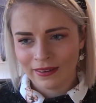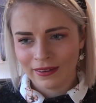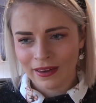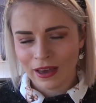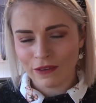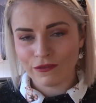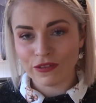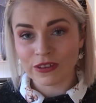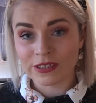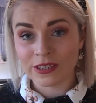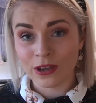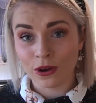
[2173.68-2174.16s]

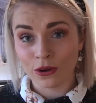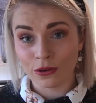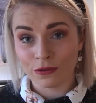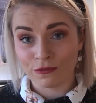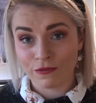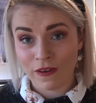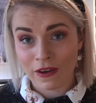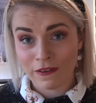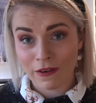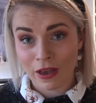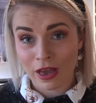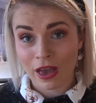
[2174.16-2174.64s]

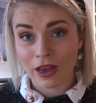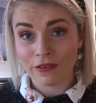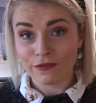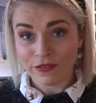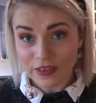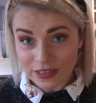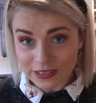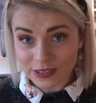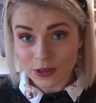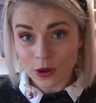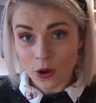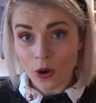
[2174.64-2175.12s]

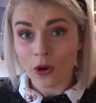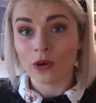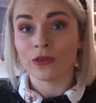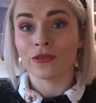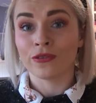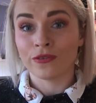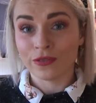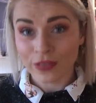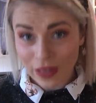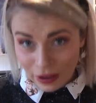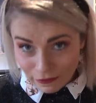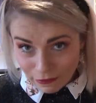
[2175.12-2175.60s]

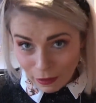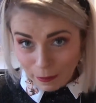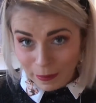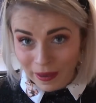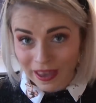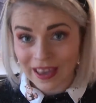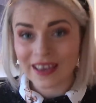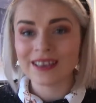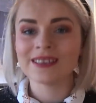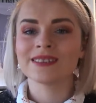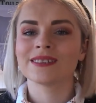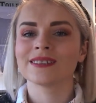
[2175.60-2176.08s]

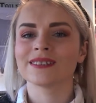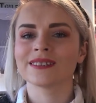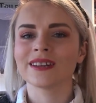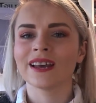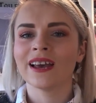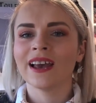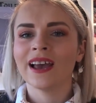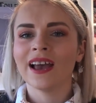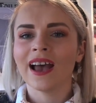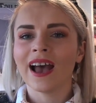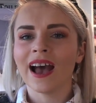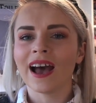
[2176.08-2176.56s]
physiotherapist,
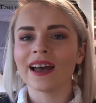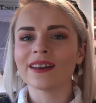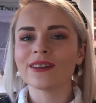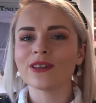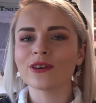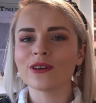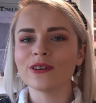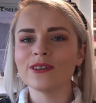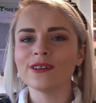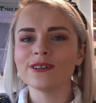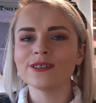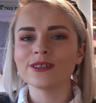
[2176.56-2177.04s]
and
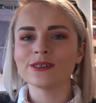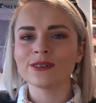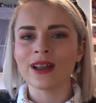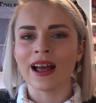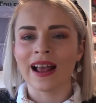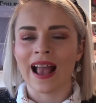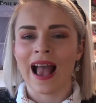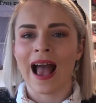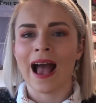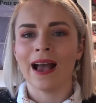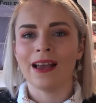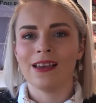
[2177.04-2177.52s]
they're going to do
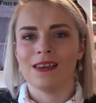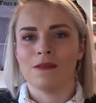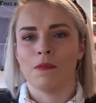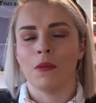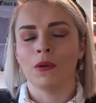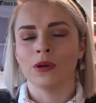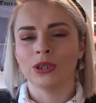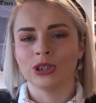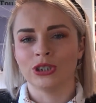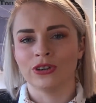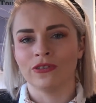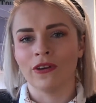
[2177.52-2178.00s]
like
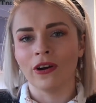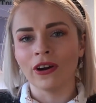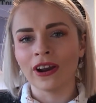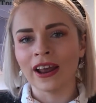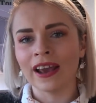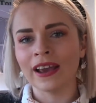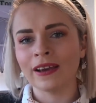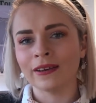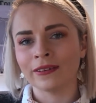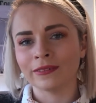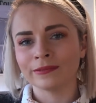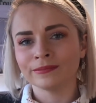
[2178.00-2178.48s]
acupuncture on
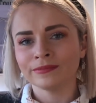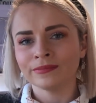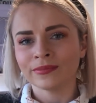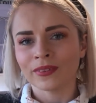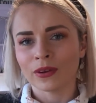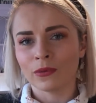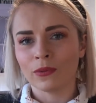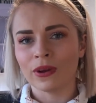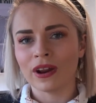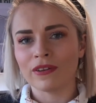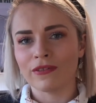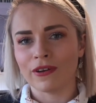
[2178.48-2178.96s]
it
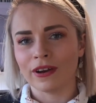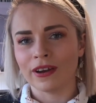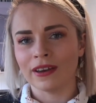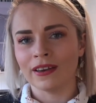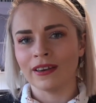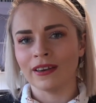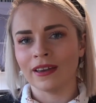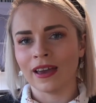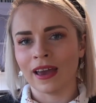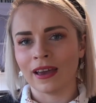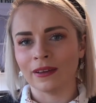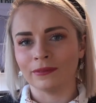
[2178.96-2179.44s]
whenever I
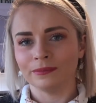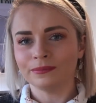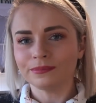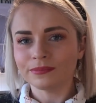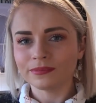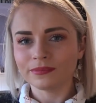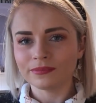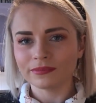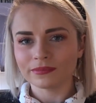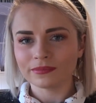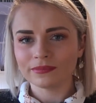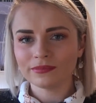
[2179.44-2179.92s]
can get
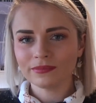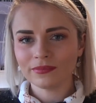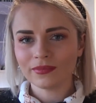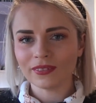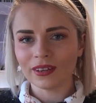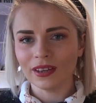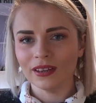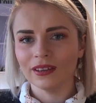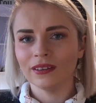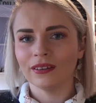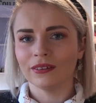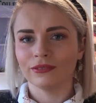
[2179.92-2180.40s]

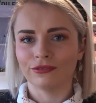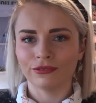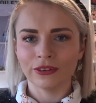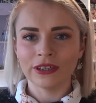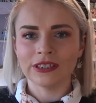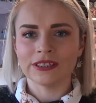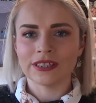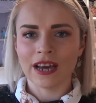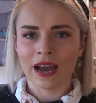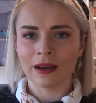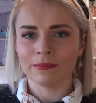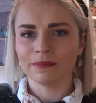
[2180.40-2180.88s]
free
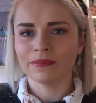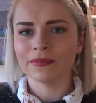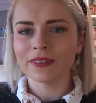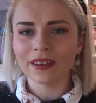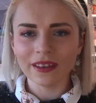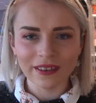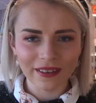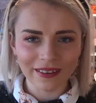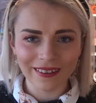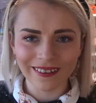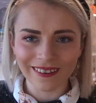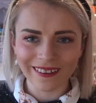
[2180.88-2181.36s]
time.
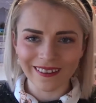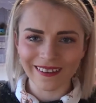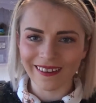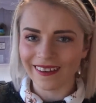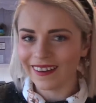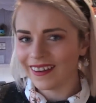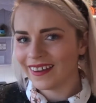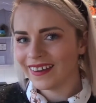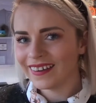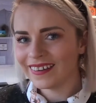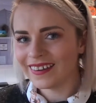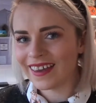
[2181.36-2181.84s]

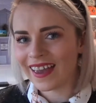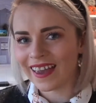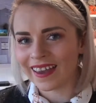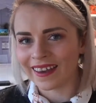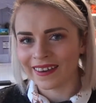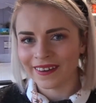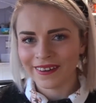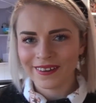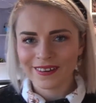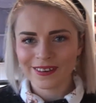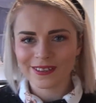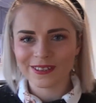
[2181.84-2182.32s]

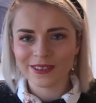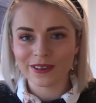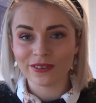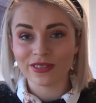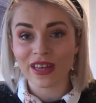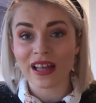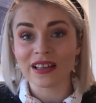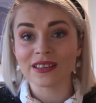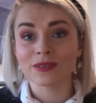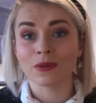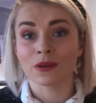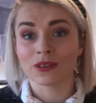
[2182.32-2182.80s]
Yeah, so
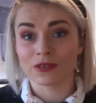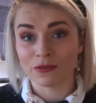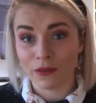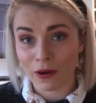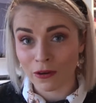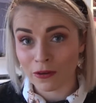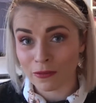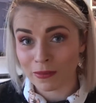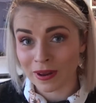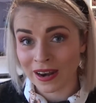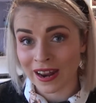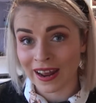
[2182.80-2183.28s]
that's what's
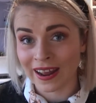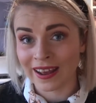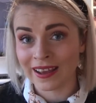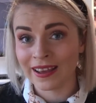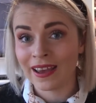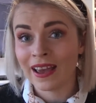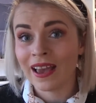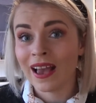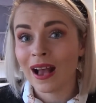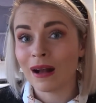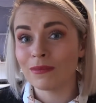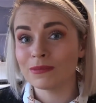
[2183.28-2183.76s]
wrong with my
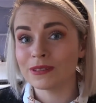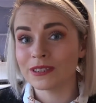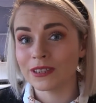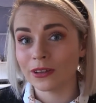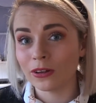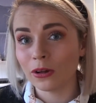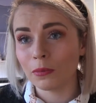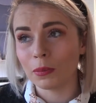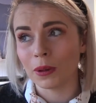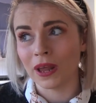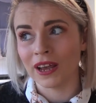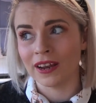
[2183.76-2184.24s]
knee. I'm
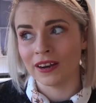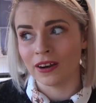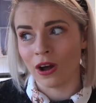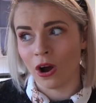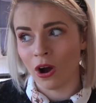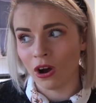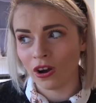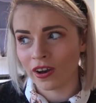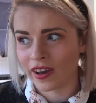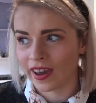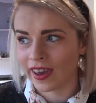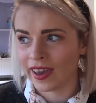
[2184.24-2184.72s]
still playing
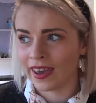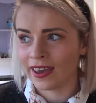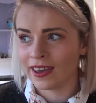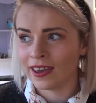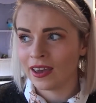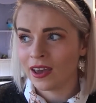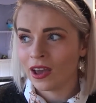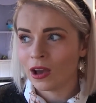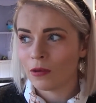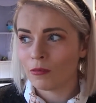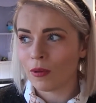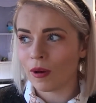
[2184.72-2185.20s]

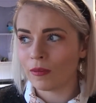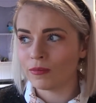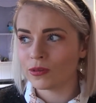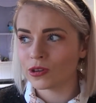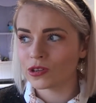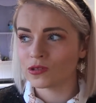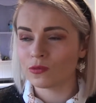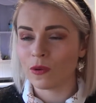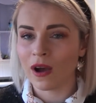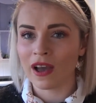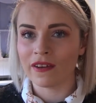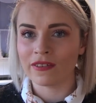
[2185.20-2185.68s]
hockey, but I'm
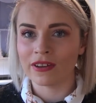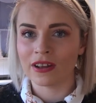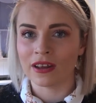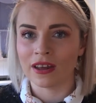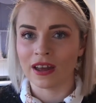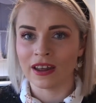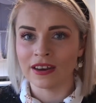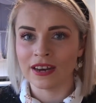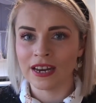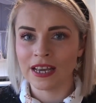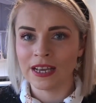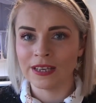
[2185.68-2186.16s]
just wearing
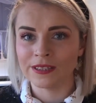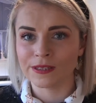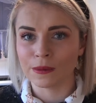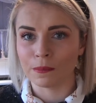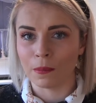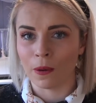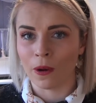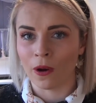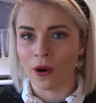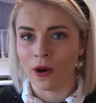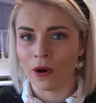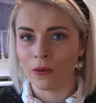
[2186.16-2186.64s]
a knee
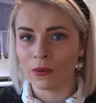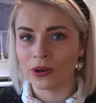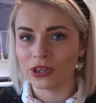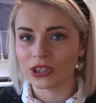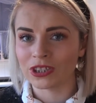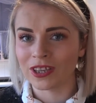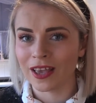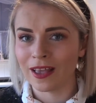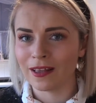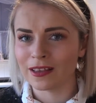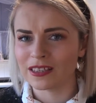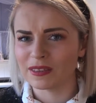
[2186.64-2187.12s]
support, which
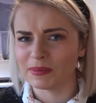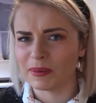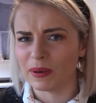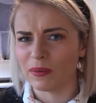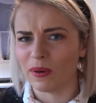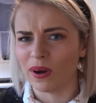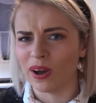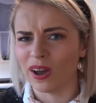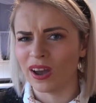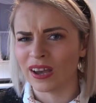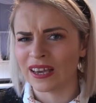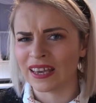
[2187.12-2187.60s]
seems to be
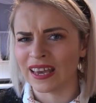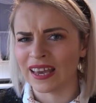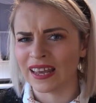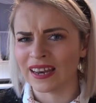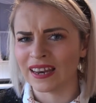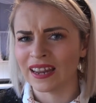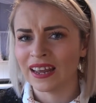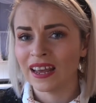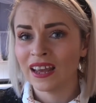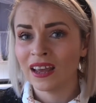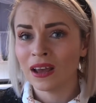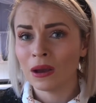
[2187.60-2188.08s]

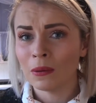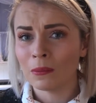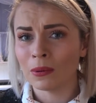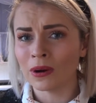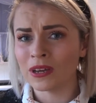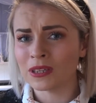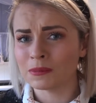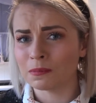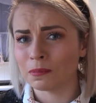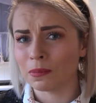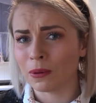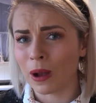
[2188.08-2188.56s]
working,
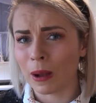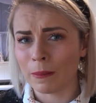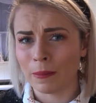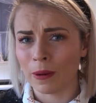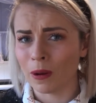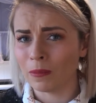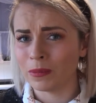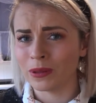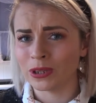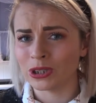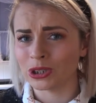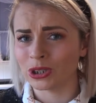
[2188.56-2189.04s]
but I
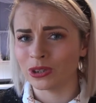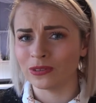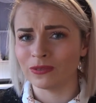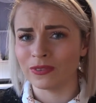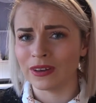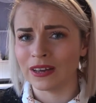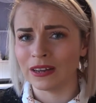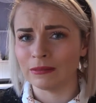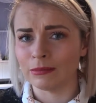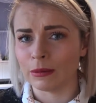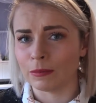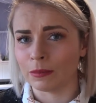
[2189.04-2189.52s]
probably shouldn't
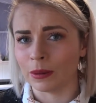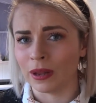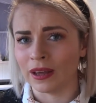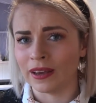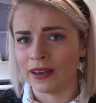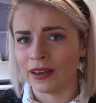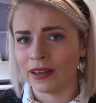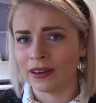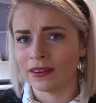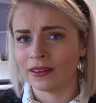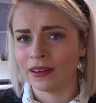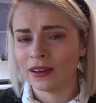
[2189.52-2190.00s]
really be
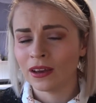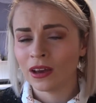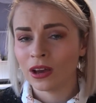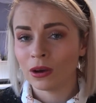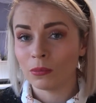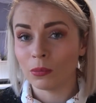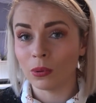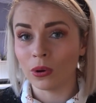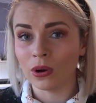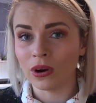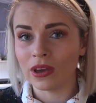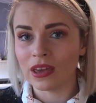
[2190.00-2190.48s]
playing.
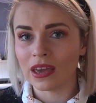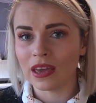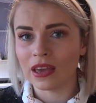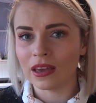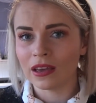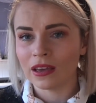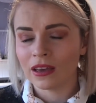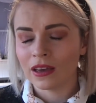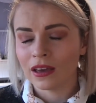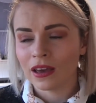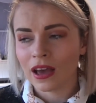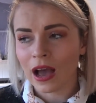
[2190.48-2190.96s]
But
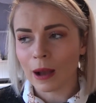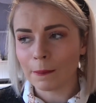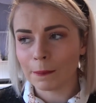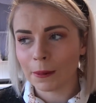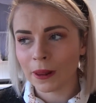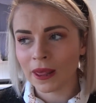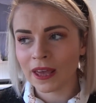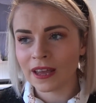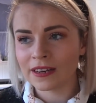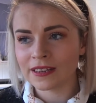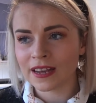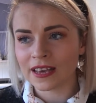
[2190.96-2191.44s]
I
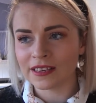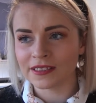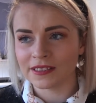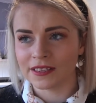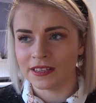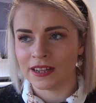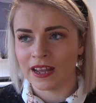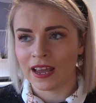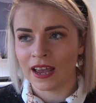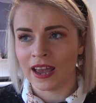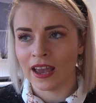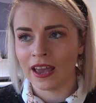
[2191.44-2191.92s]
played
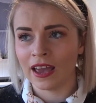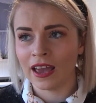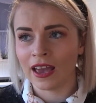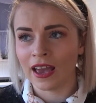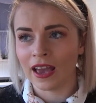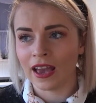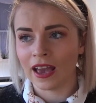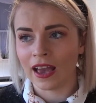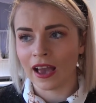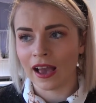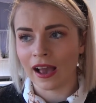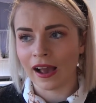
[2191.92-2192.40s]
yesterday,
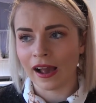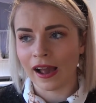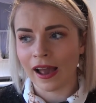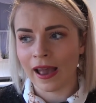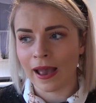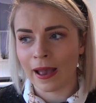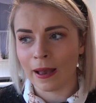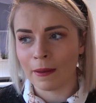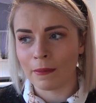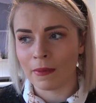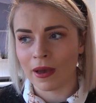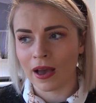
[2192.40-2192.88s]

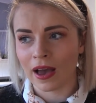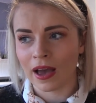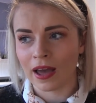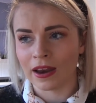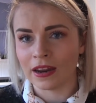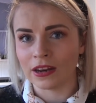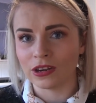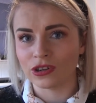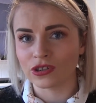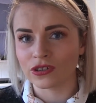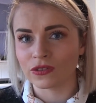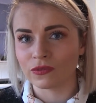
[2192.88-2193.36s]
and
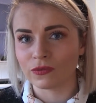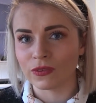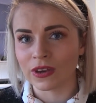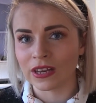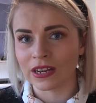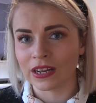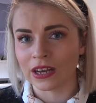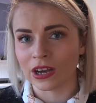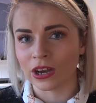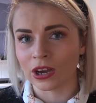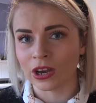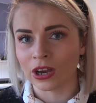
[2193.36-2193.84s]
it doesn't
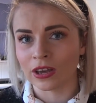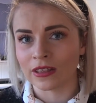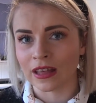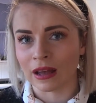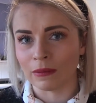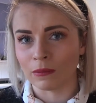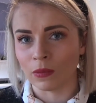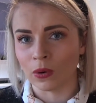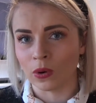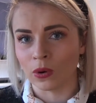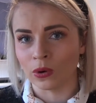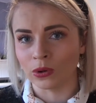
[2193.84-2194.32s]
really hurt
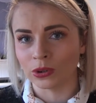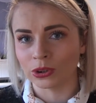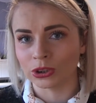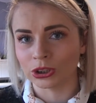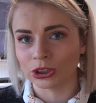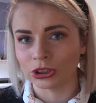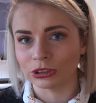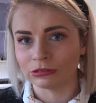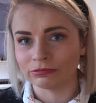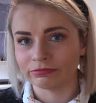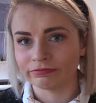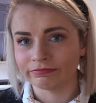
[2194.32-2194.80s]
that
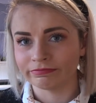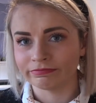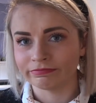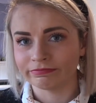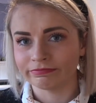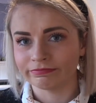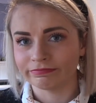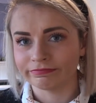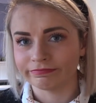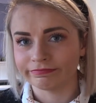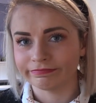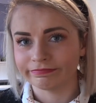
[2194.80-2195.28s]
much.
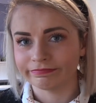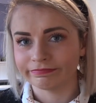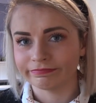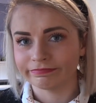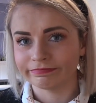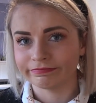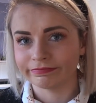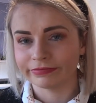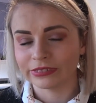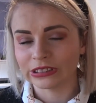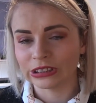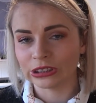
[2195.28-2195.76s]

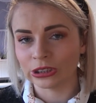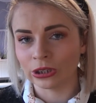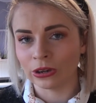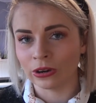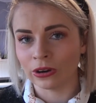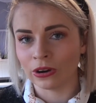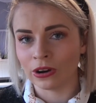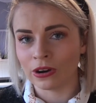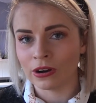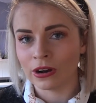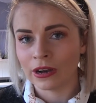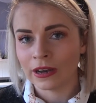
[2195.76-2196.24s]

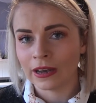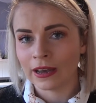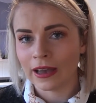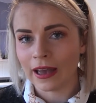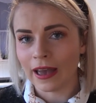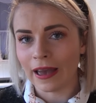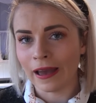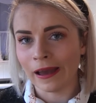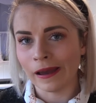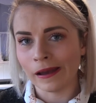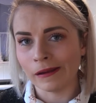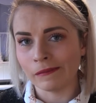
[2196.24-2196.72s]
So,
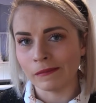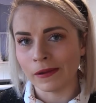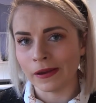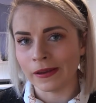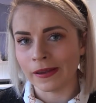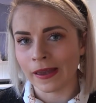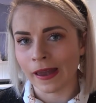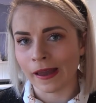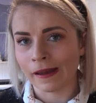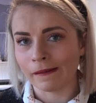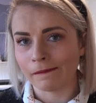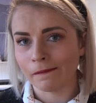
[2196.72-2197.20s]

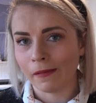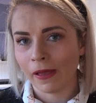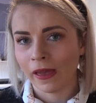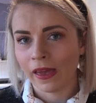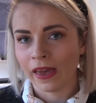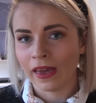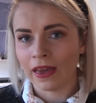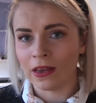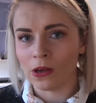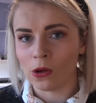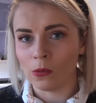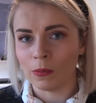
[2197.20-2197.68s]
yeah,
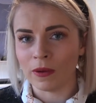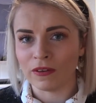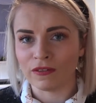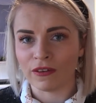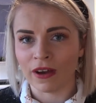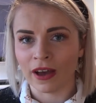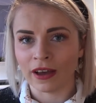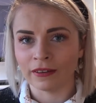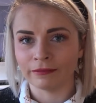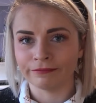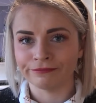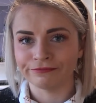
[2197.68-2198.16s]
it'll be
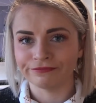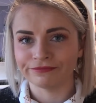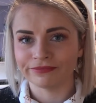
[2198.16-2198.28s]
fine.